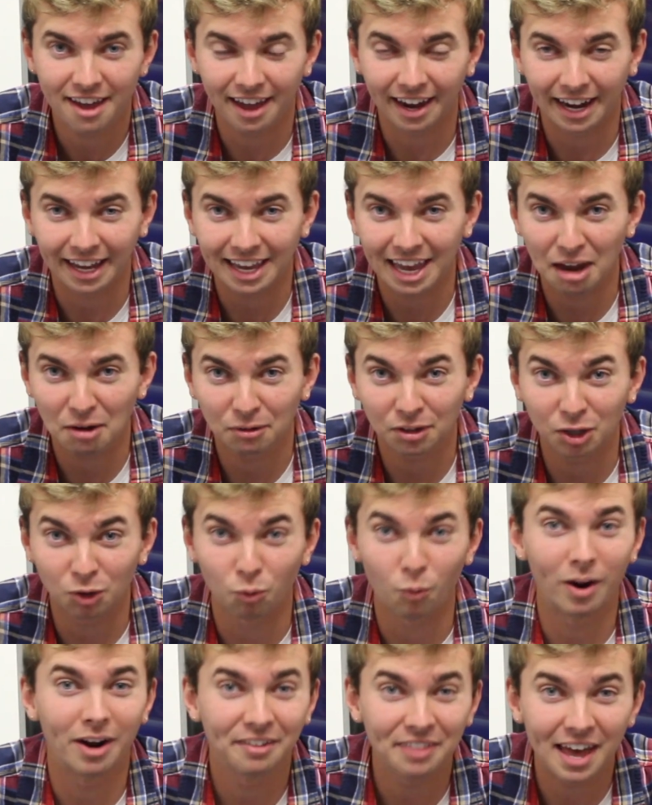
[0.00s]
And I can't
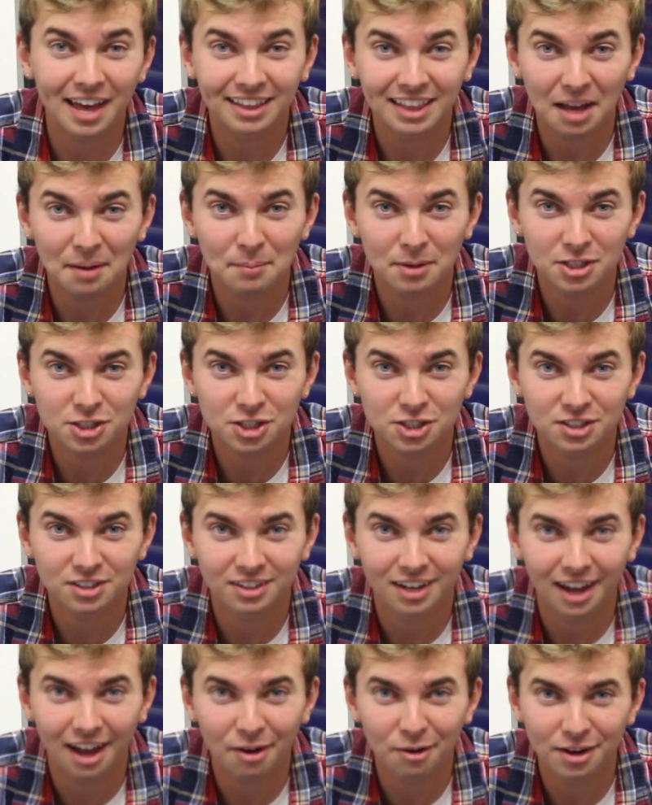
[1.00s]
really wear that much
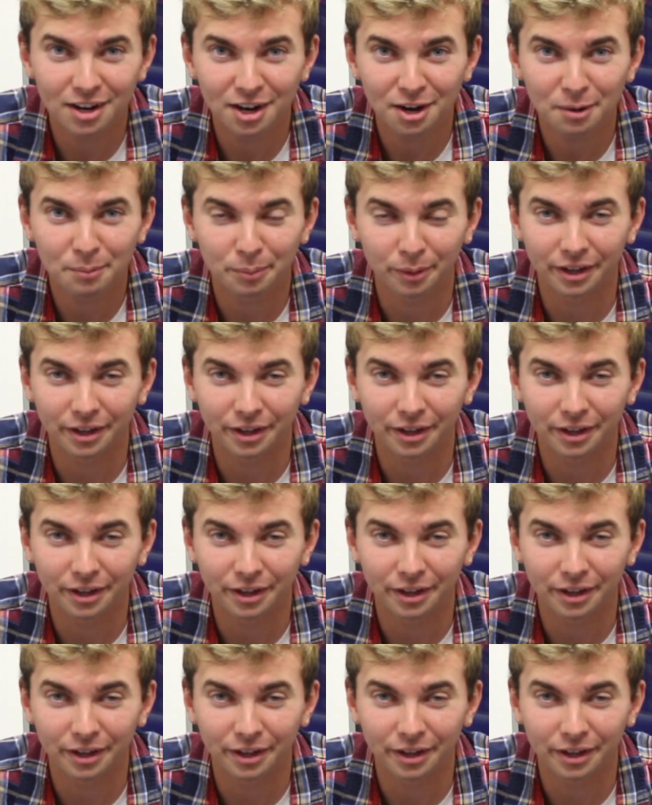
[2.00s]
out here,